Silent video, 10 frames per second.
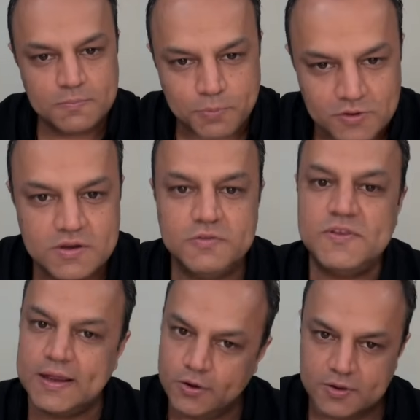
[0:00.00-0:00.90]
the positive
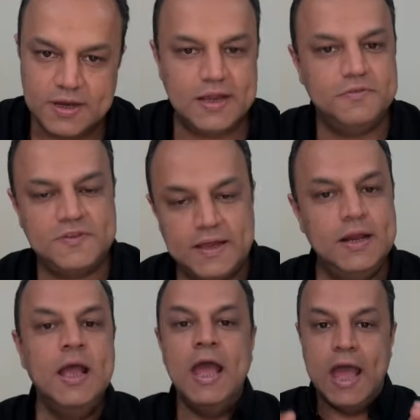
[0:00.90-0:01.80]
side or the negative
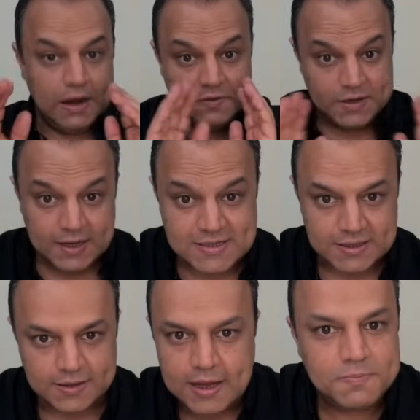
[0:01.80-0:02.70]
side. And if it
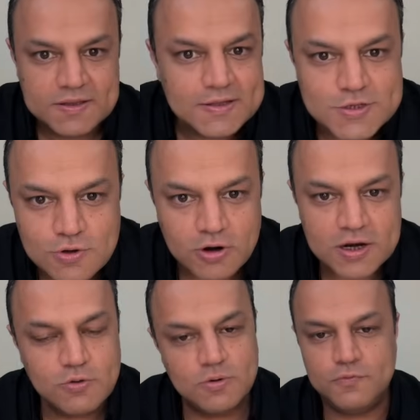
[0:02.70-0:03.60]
doesn't, that means it's not
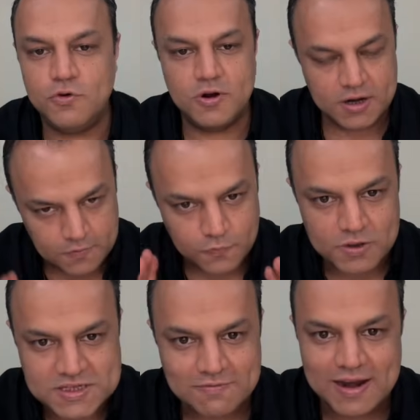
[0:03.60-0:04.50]
an overflow or underflow.
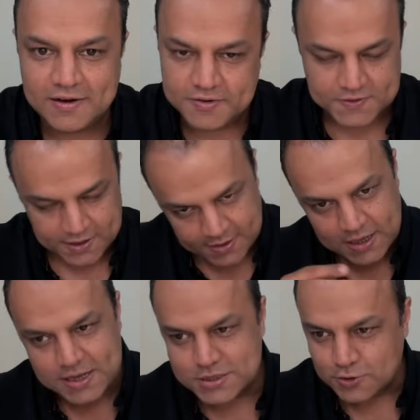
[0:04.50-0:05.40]
It's a valid result.
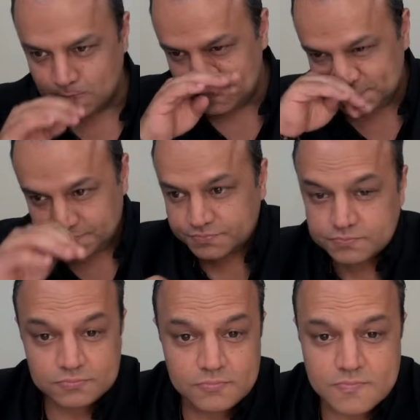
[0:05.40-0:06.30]
So,
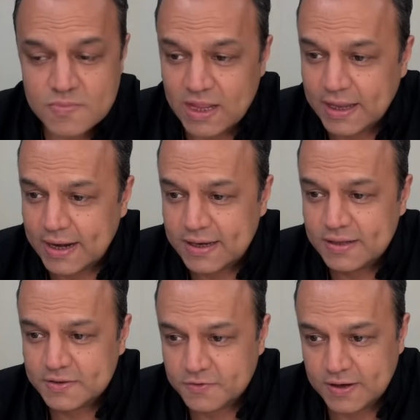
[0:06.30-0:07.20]
getting
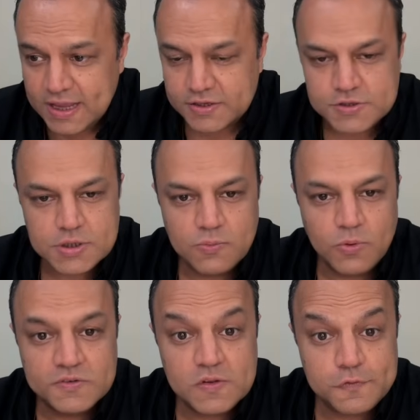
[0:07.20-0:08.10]
this range
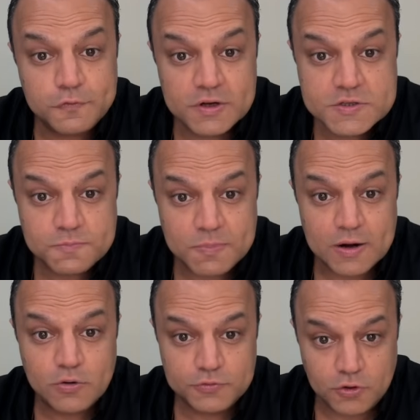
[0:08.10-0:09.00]
was the first
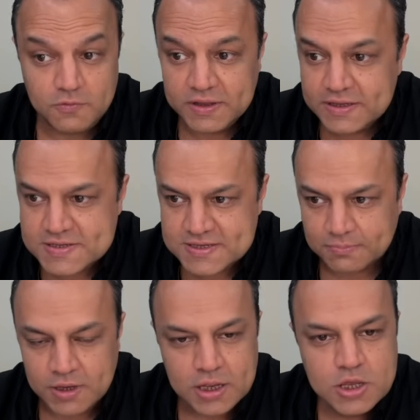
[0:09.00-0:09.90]
part of solving this
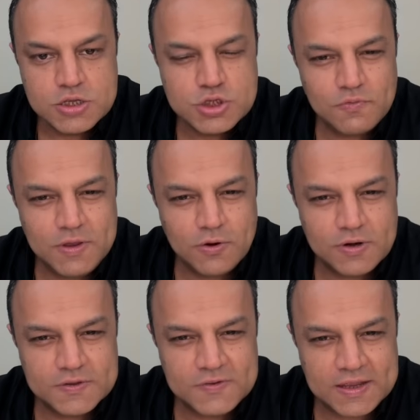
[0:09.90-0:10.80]
sum. So, we got
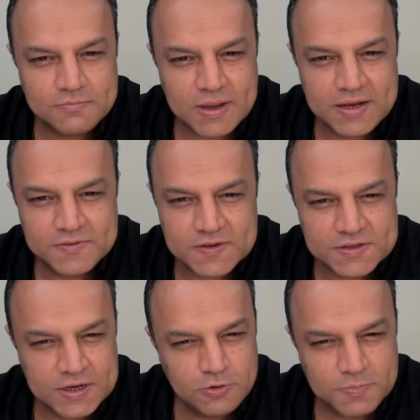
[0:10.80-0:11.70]
this range, minus
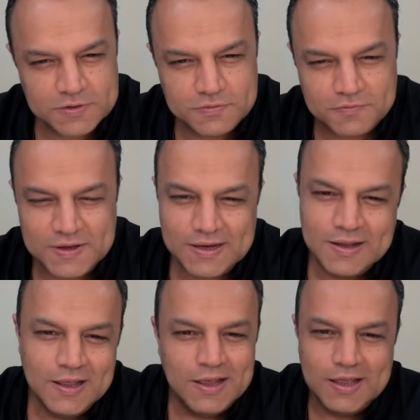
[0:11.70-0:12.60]
16 to plus 15.
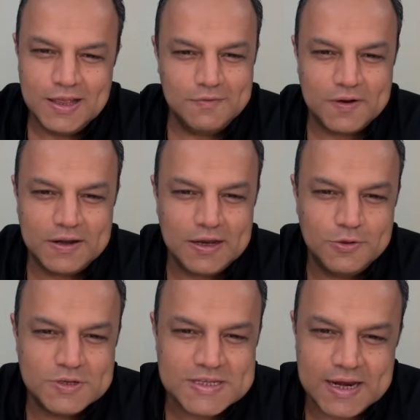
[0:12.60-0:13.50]
If I tell
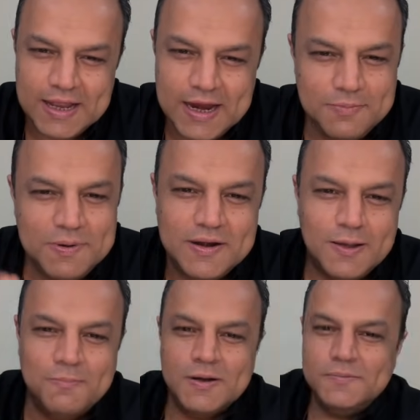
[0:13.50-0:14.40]
you it's an 8-bit
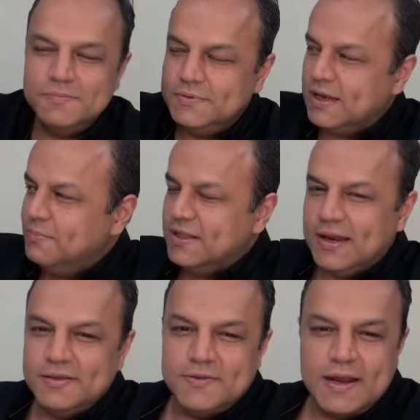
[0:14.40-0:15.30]
number, tell me the
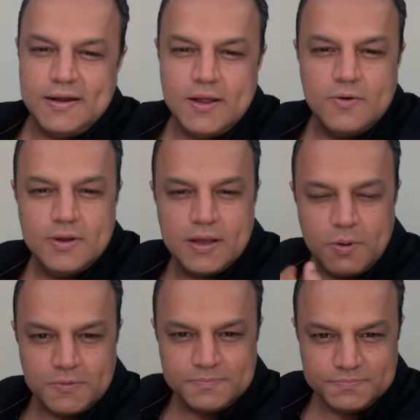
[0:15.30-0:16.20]
range right now. Come
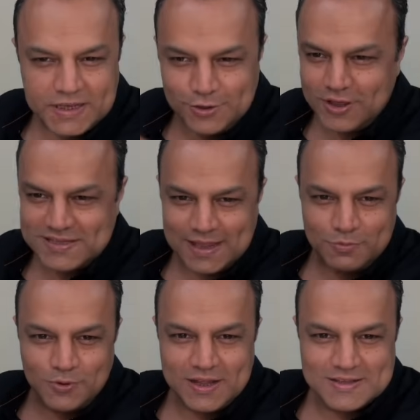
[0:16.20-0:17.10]
on, in your exam, you
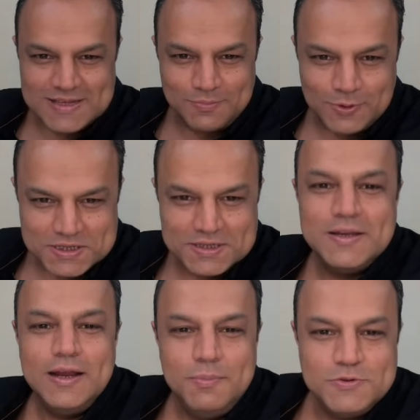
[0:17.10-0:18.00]
won't get the same question.
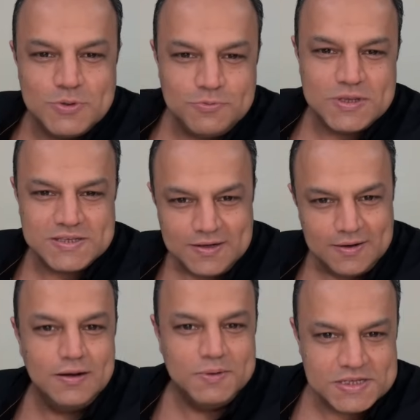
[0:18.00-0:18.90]
It'll be twisted,
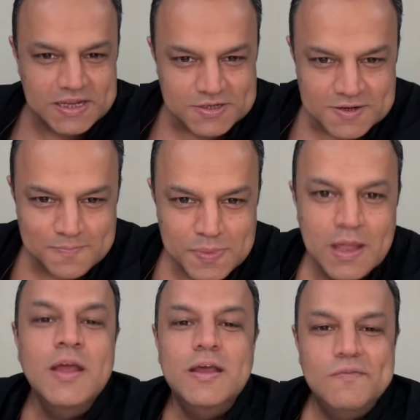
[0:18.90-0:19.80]
it'll be changed.
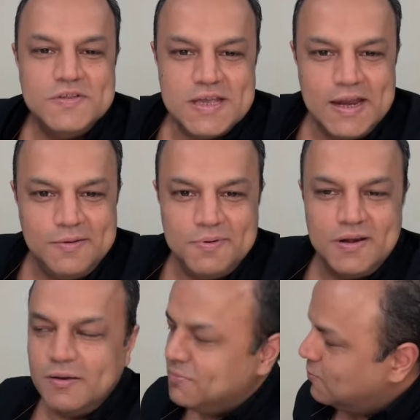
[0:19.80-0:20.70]
If it's an 8-bit
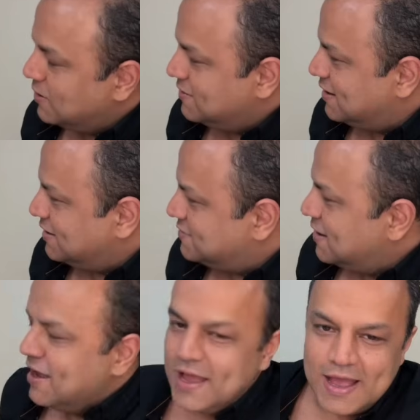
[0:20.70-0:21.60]
number, what is the range?
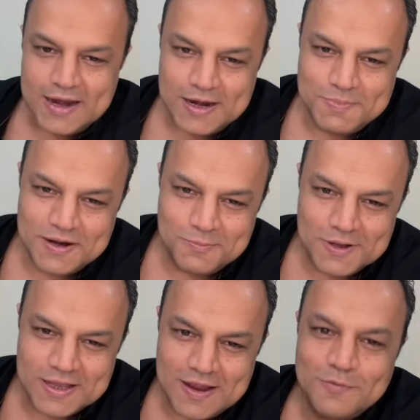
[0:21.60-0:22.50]
An 8-bit
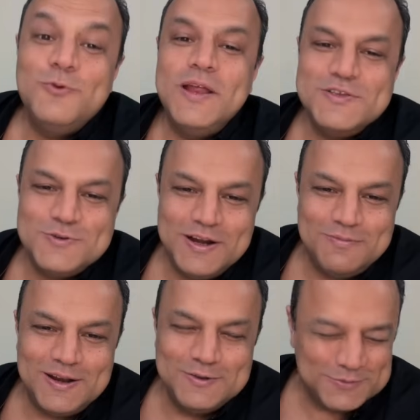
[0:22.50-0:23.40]
number can have 2 raised to 8
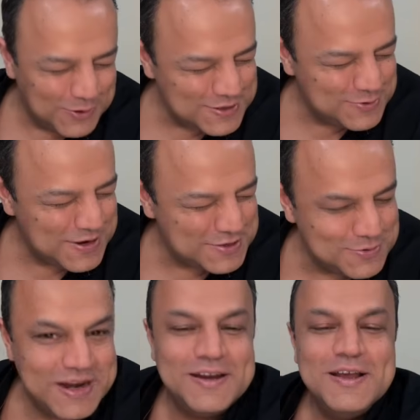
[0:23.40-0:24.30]
values. What is 2 raised
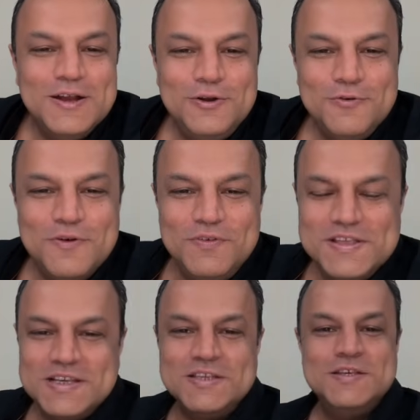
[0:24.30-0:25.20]
to 8?
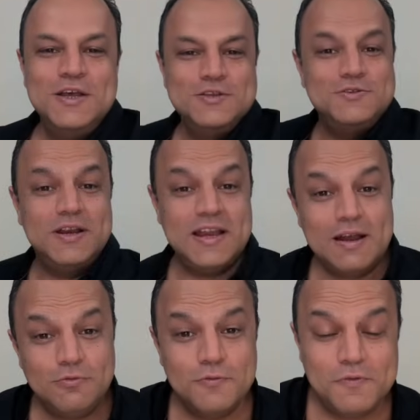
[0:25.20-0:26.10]
256. So, it can
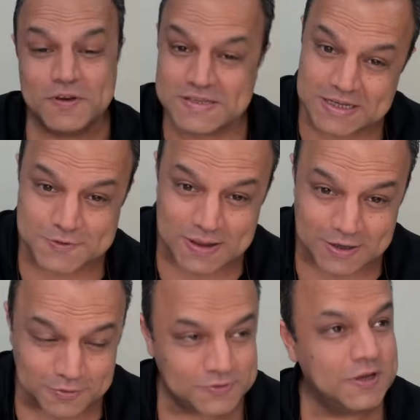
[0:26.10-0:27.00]
have 256
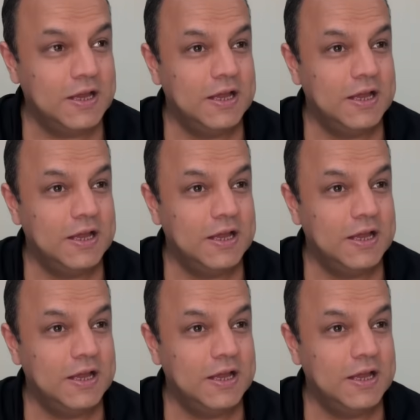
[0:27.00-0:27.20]
values.